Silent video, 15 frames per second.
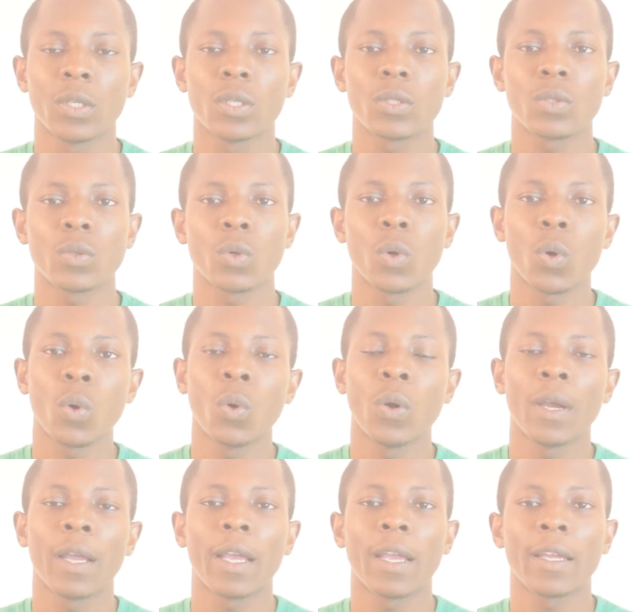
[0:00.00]
So
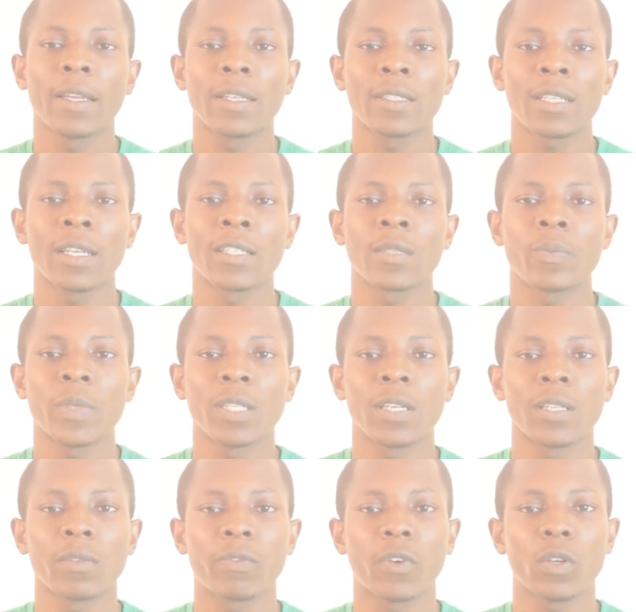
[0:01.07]
it is
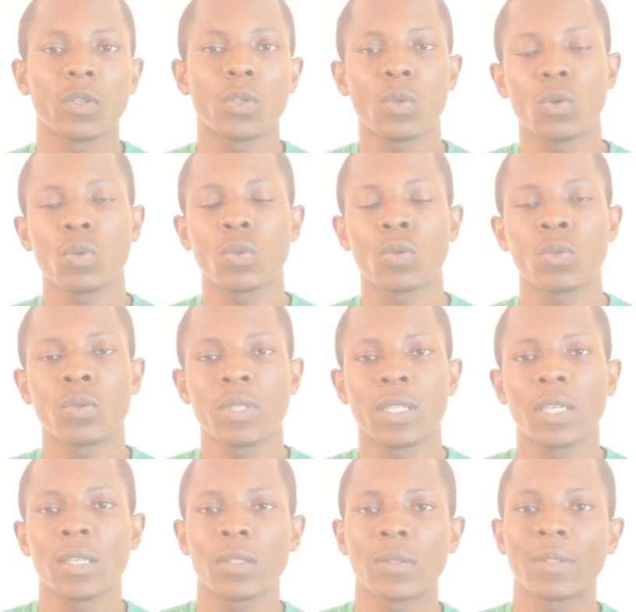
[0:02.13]
expedient for you
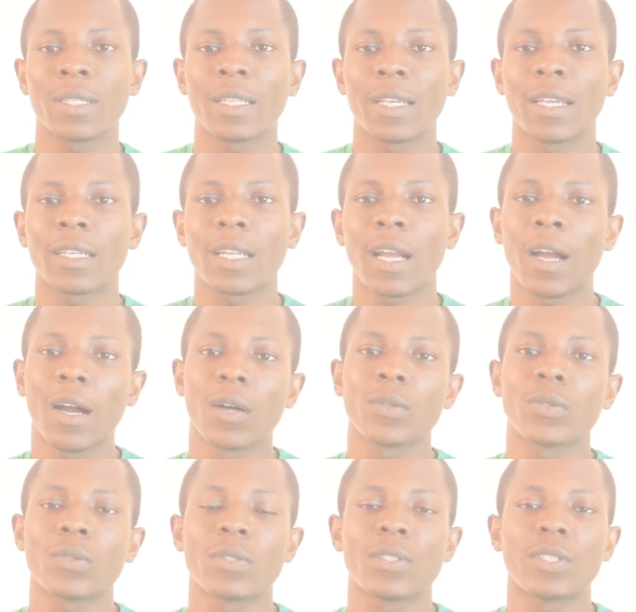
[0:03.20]
today to learn how
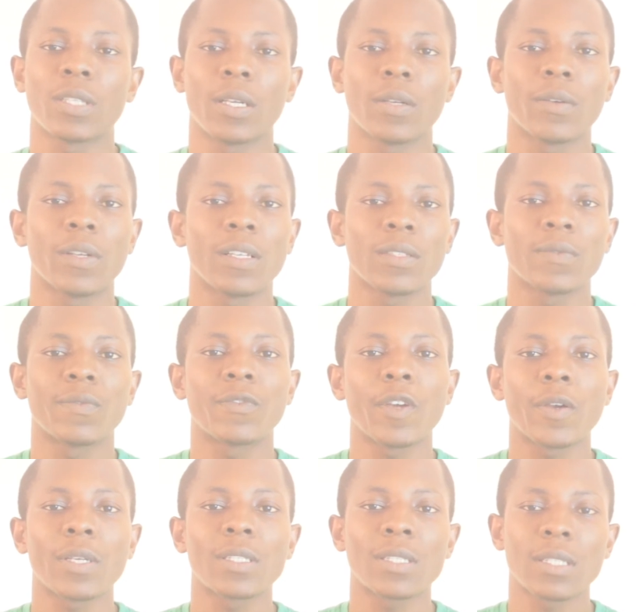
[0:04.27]
to generate
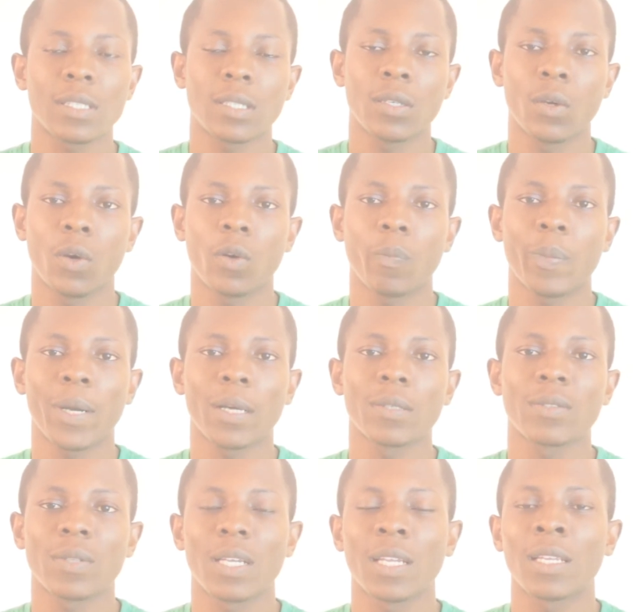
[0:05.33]
very secured
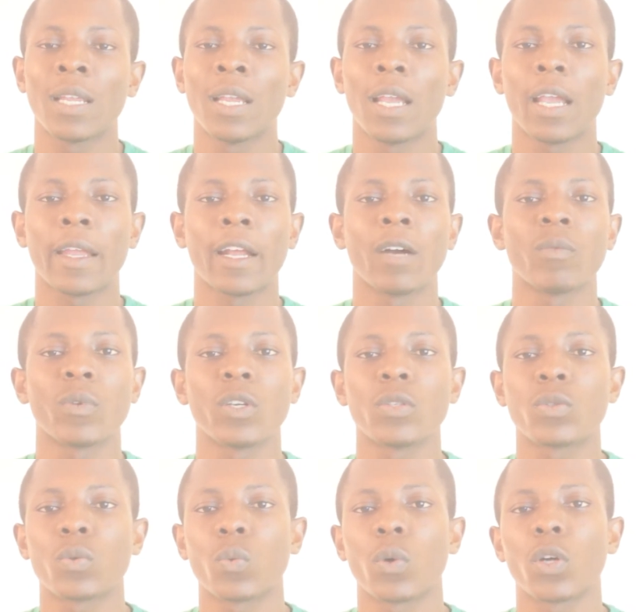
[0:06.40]
password, and I'm
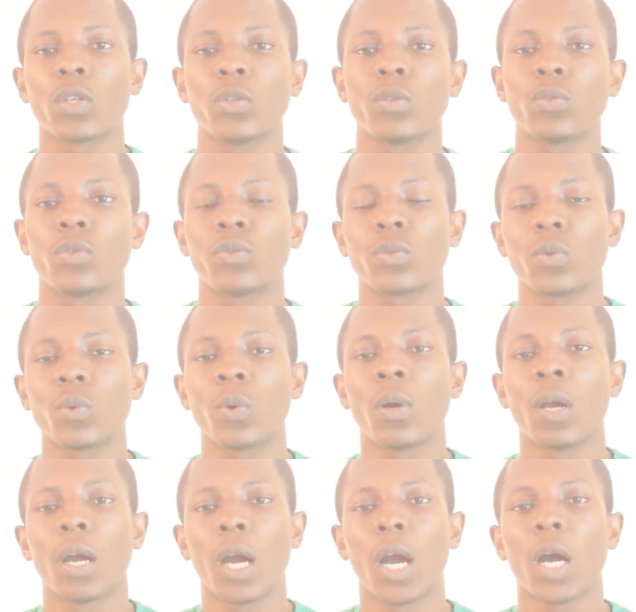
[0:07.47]
going to walk you through
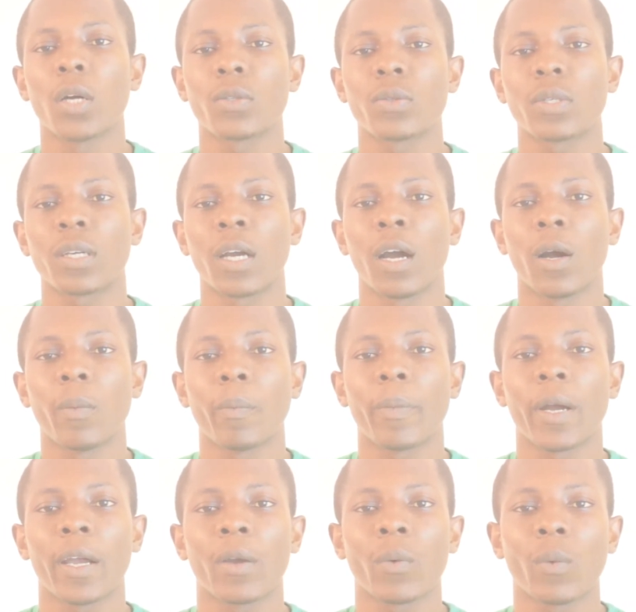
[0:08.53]
how to come
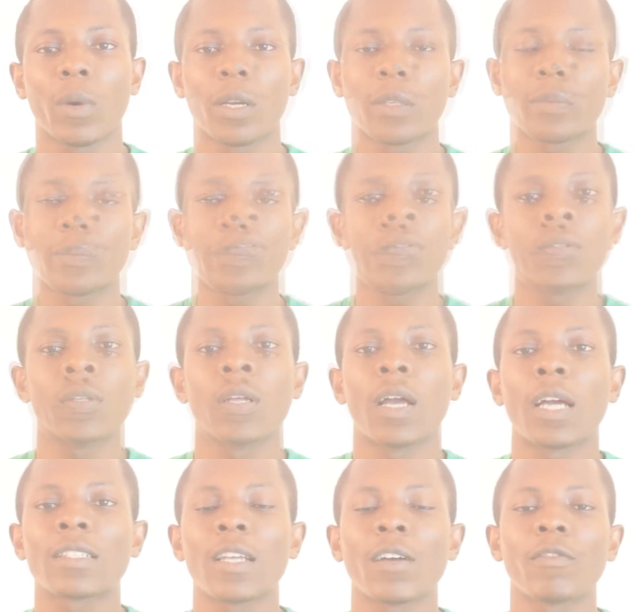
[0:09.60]
by one.
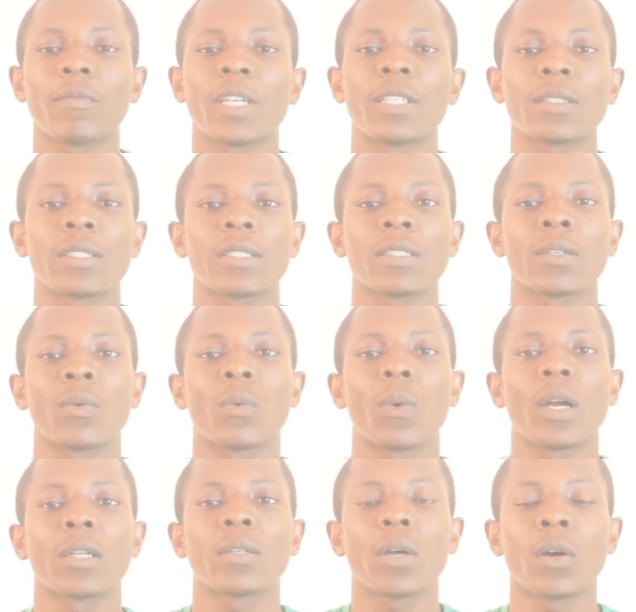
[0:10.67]
As I've mentioned, that
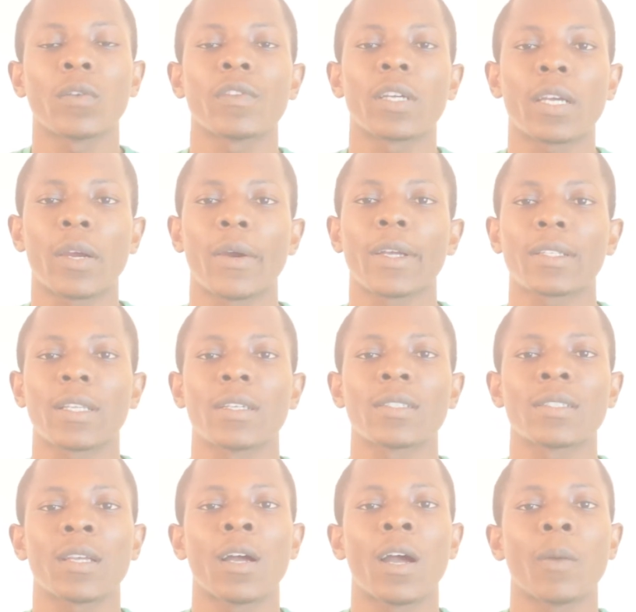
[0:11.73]
one of the
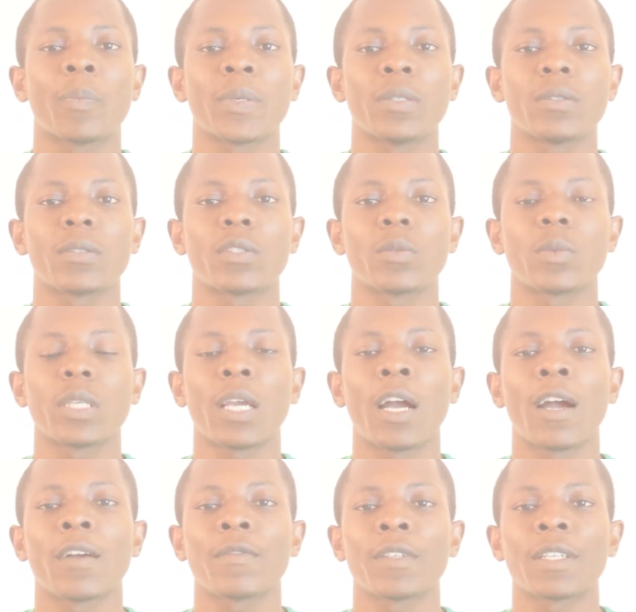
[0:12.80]
characters happens to be
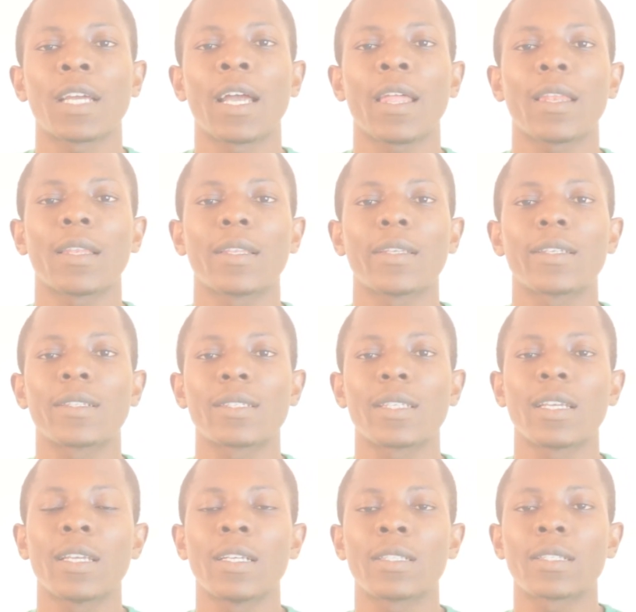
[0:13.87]
having at least
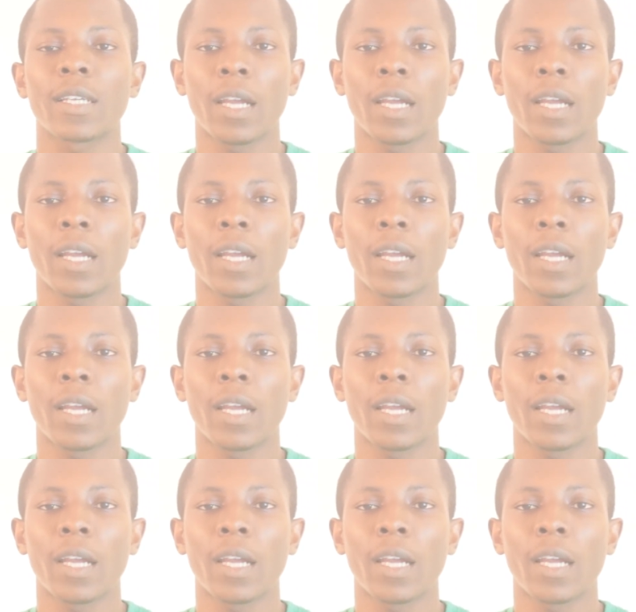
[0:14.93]
8